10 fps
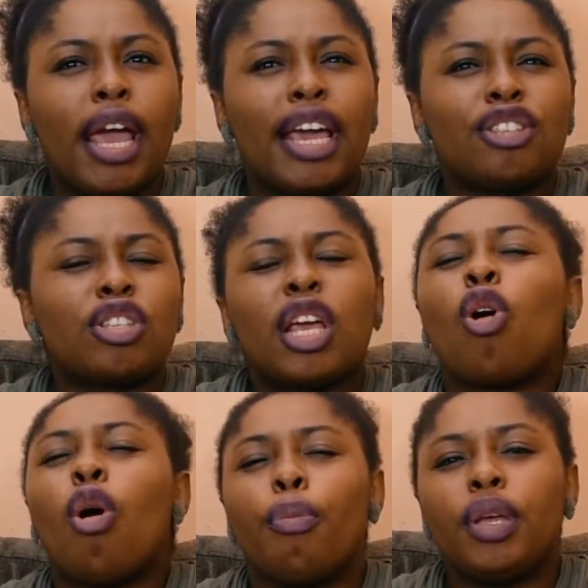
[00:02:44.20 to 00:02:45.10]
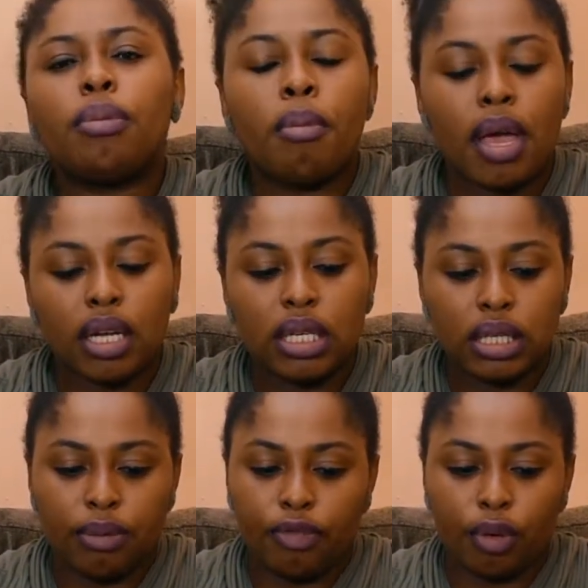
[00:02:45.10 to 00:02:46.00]
It's just a coping
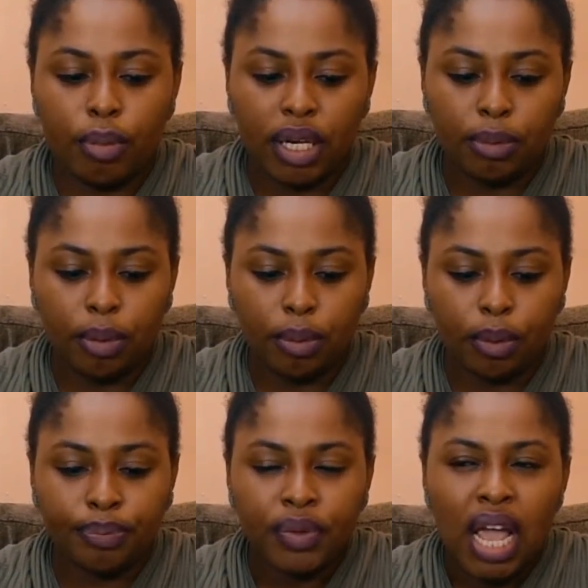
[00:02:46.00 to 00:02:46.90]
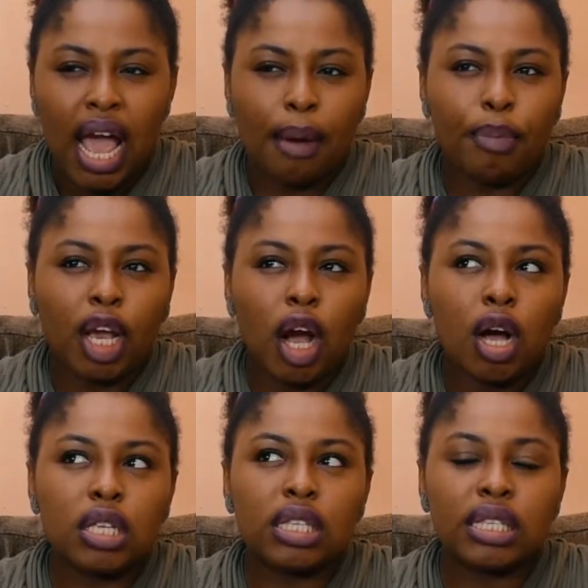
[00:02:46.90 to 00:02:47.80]
mechanism for many people. And
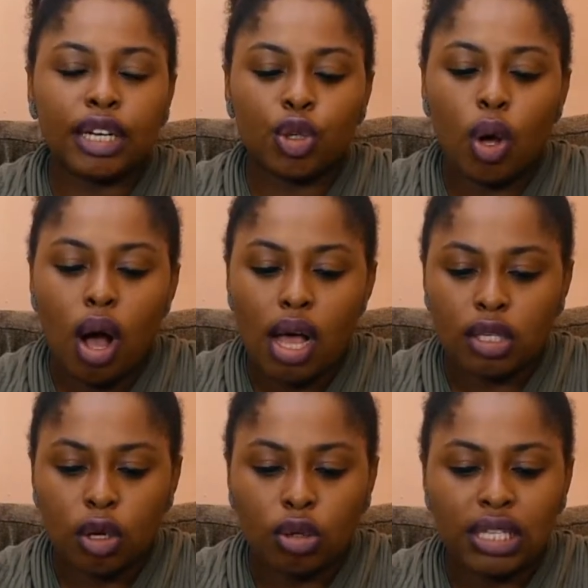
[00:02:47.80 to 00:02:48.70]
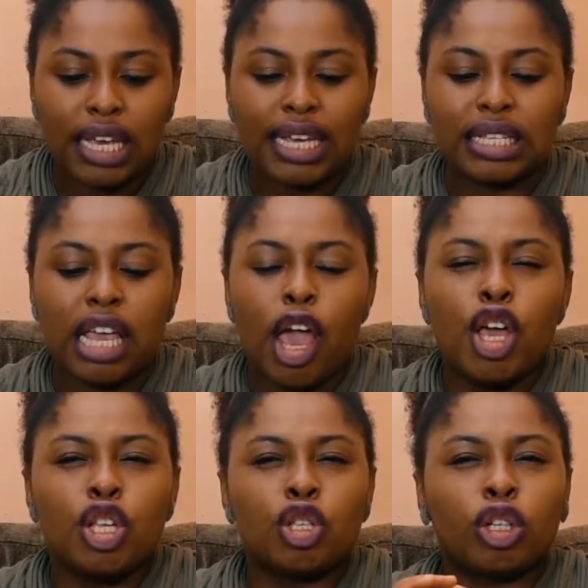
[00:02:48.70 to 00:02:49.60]
because sexual assault is
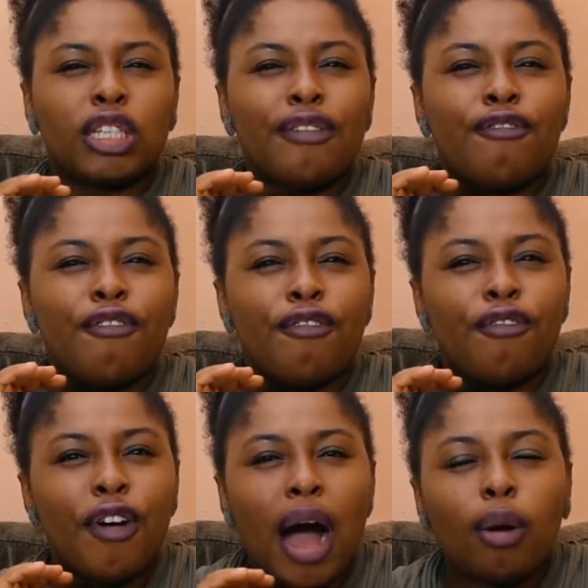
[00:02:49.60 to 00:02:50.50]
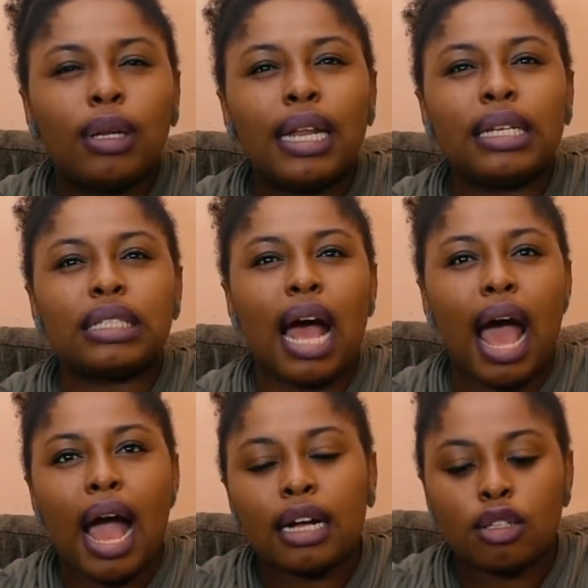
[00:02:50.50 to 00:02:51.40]
such a violent
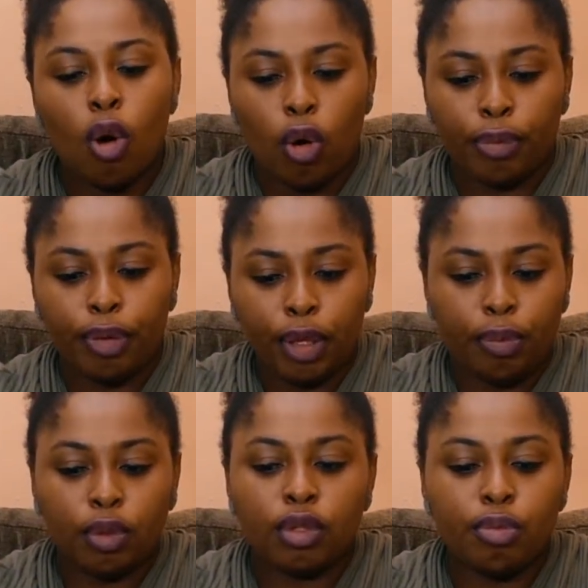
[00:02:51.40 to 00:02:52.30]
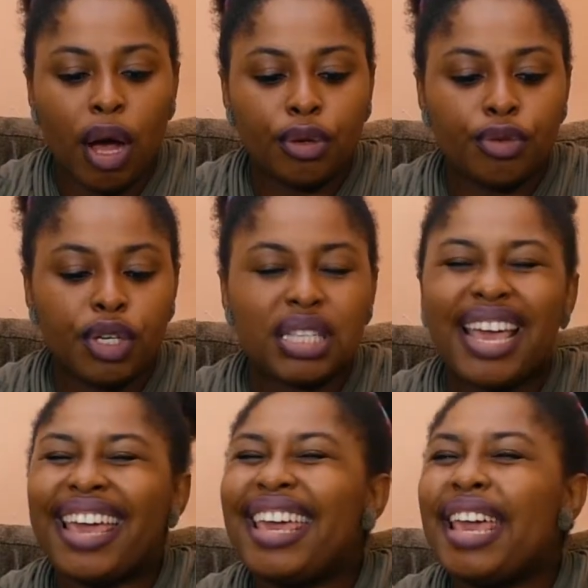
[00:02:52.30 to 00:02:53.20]
act on people's boundaries,
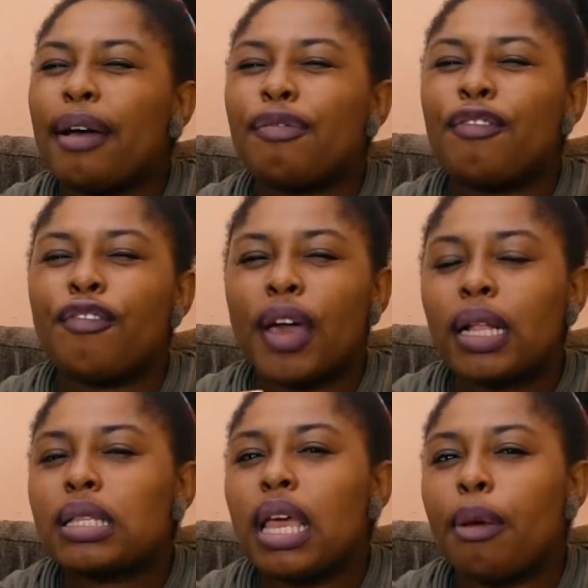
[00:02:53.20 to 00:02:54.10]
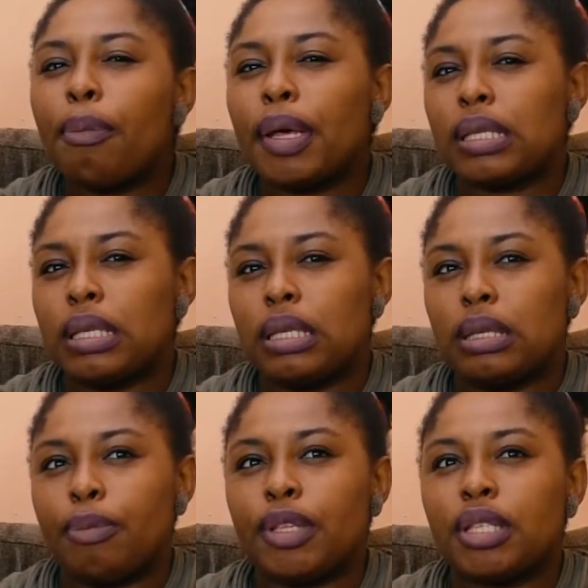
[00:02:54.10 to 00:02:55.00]
it affects a
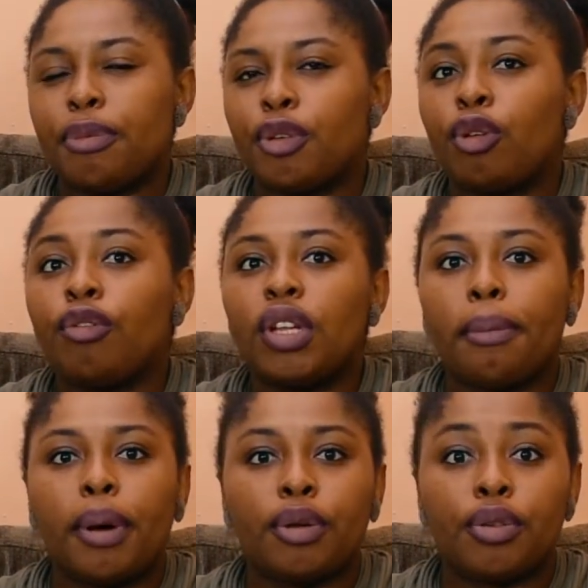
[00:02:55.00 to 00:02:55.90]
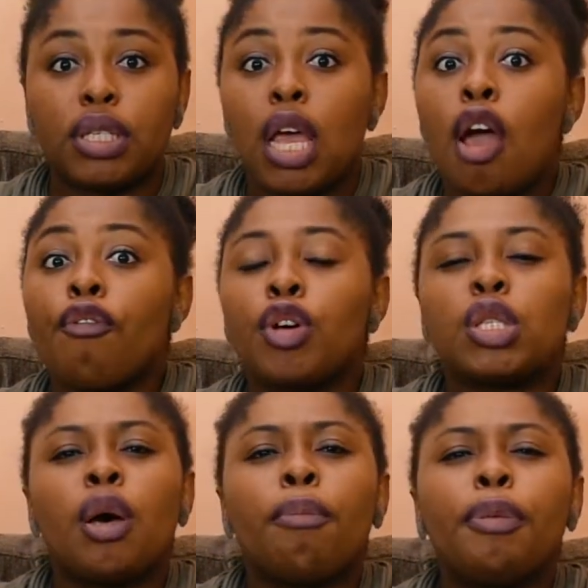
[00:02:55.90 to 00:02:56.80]
person's perception of their boundaries. For
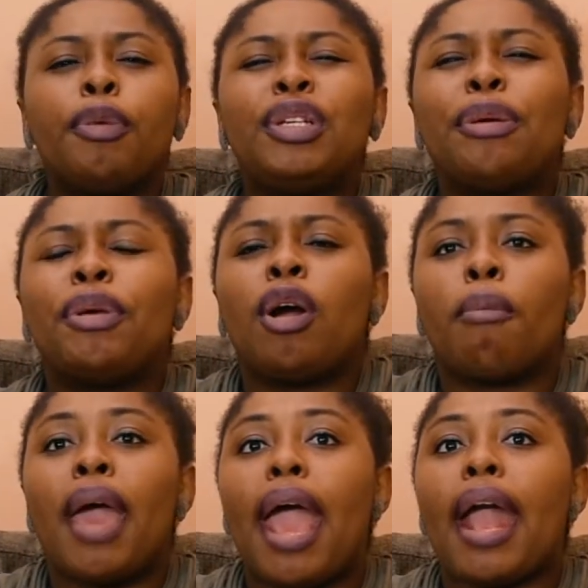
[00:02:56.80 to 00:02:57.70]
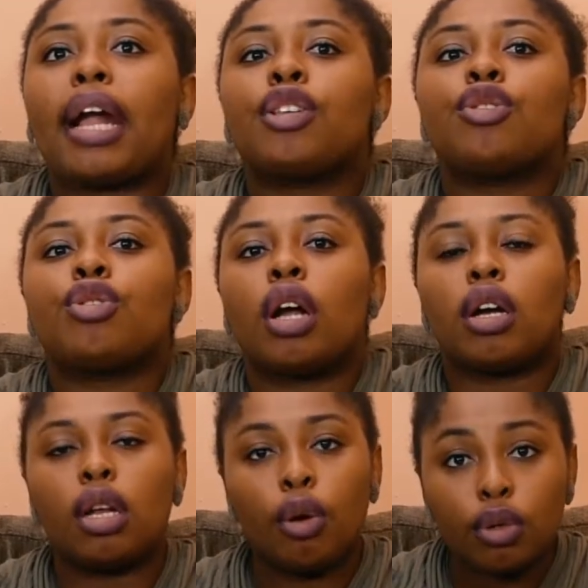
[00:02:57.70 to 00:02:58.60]
some people, they become extra
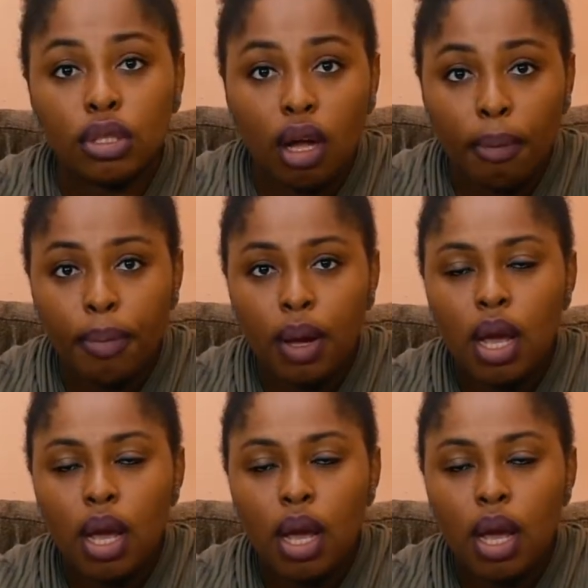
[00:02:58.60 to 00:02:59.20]
closed up.